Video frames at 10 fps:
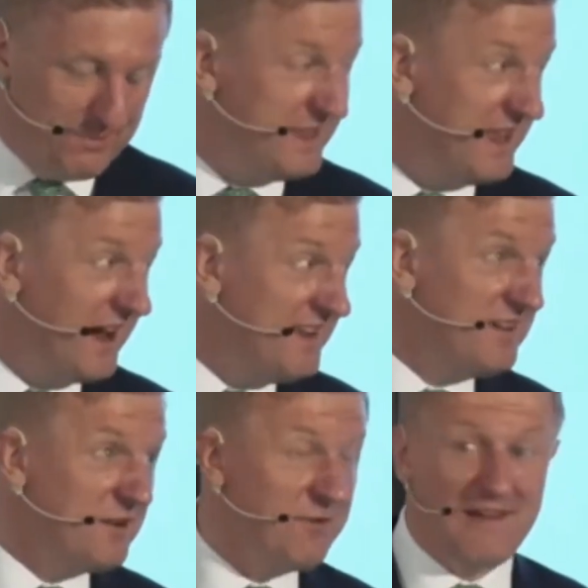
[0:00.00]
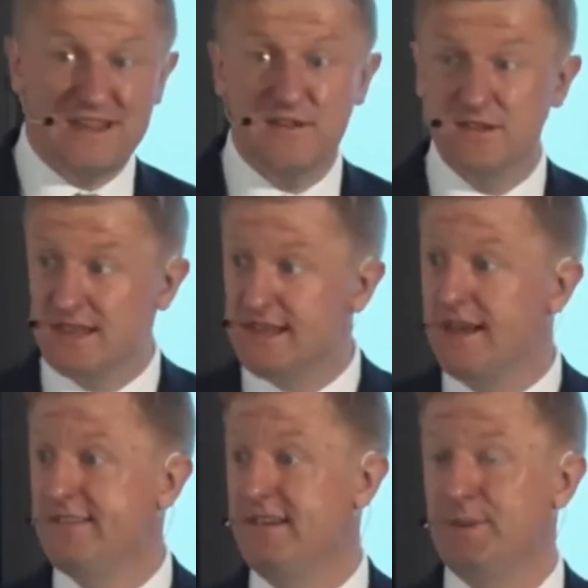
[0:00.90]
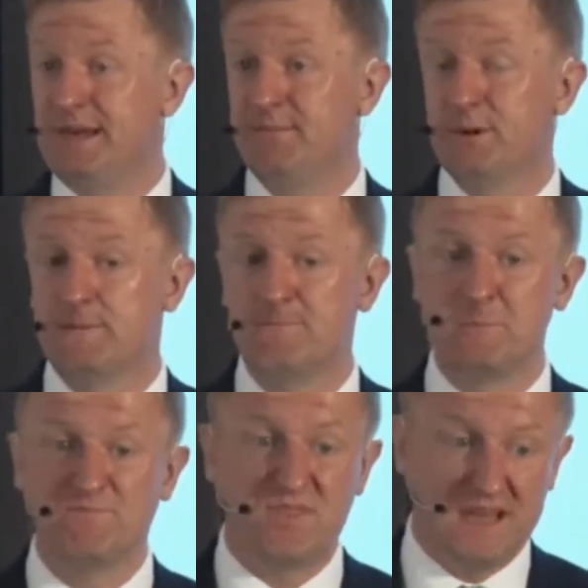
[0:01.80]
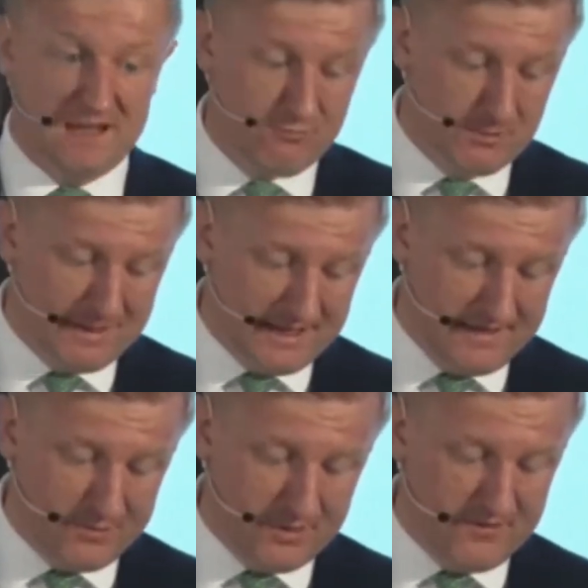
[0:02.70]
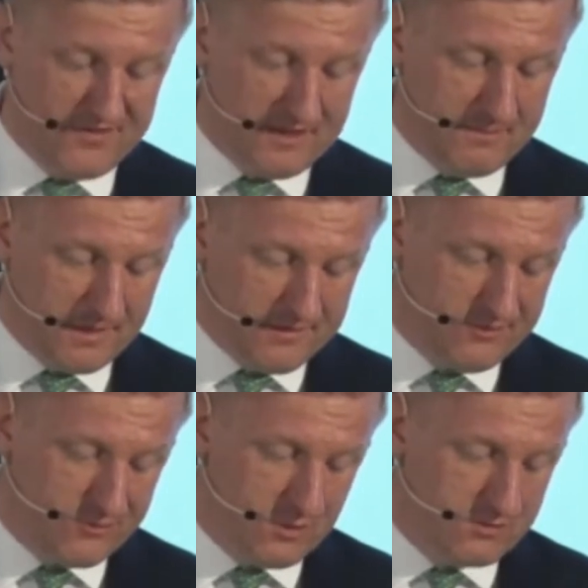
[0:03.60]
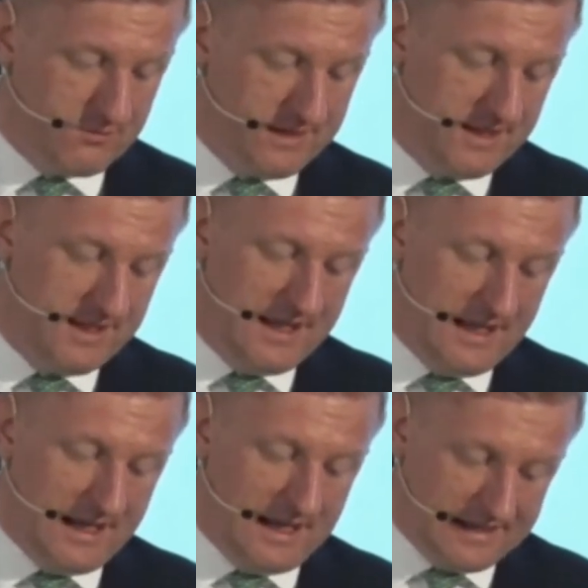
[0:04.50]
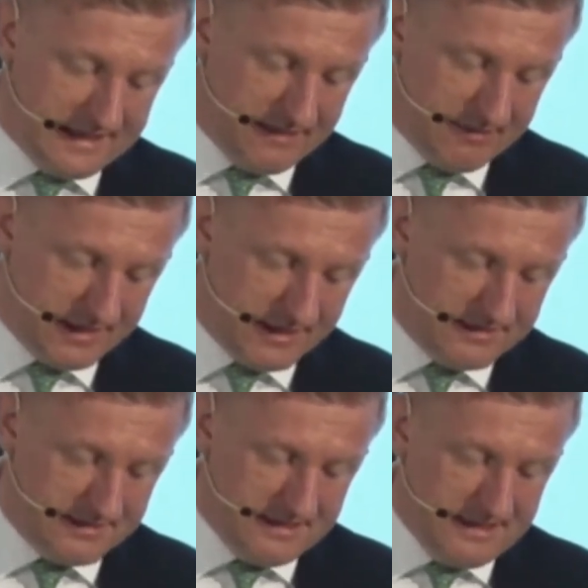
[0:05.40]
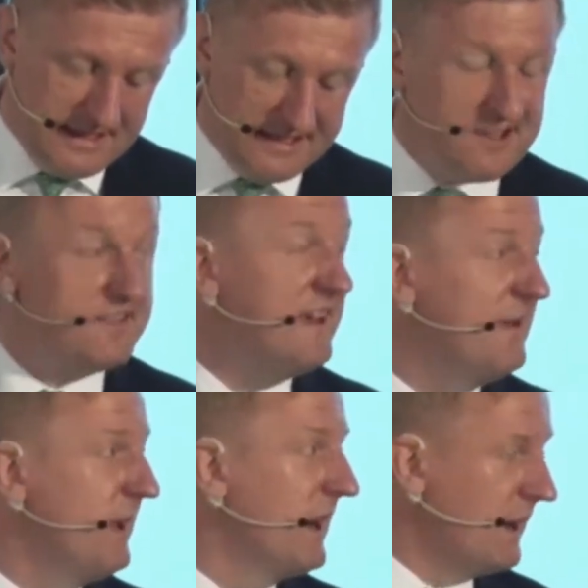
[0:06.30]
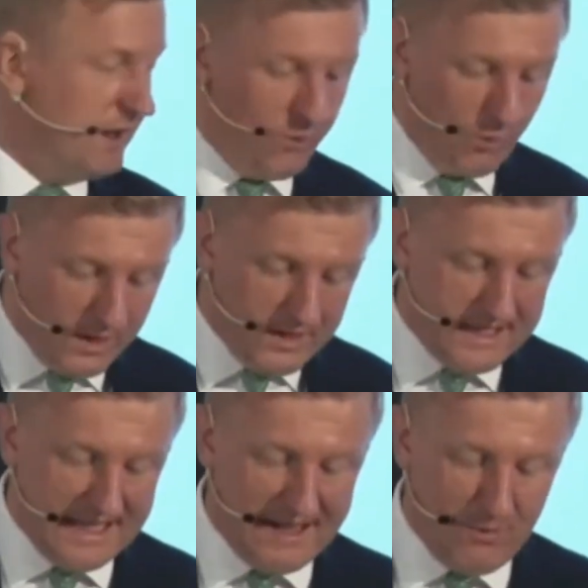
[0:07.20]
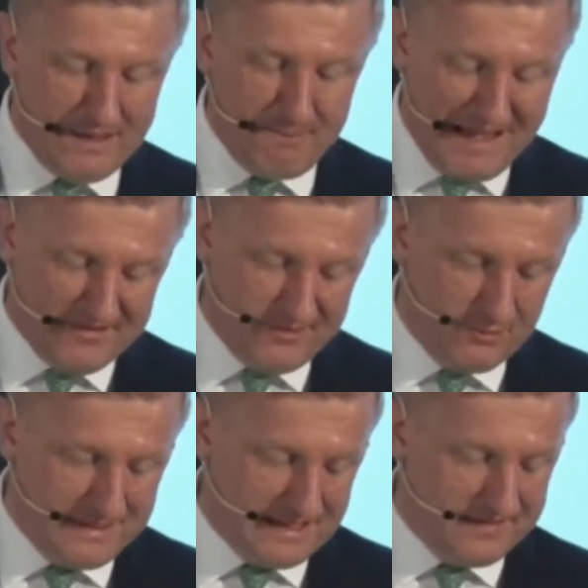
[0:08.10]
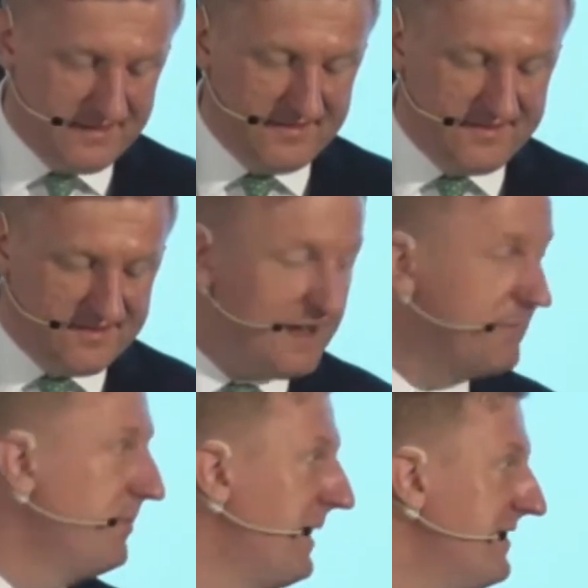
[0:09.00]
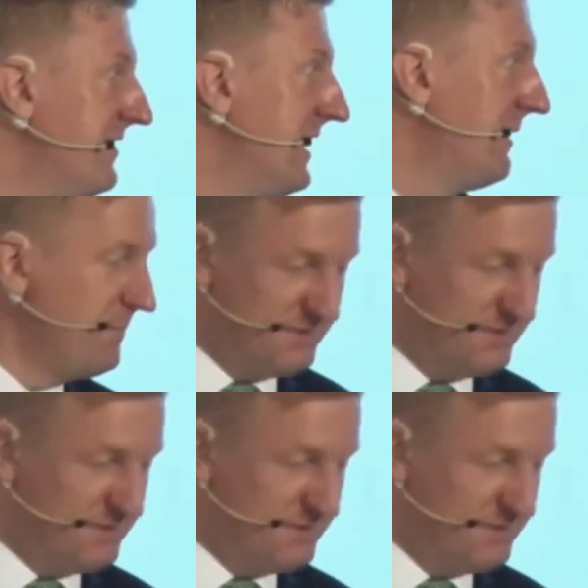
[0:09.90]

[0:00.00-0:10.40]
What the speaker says: But the idea of having even 30 people in a room like this would have seemed extraordinary a year ago. And yet here we are, working our way back to normality, step by step.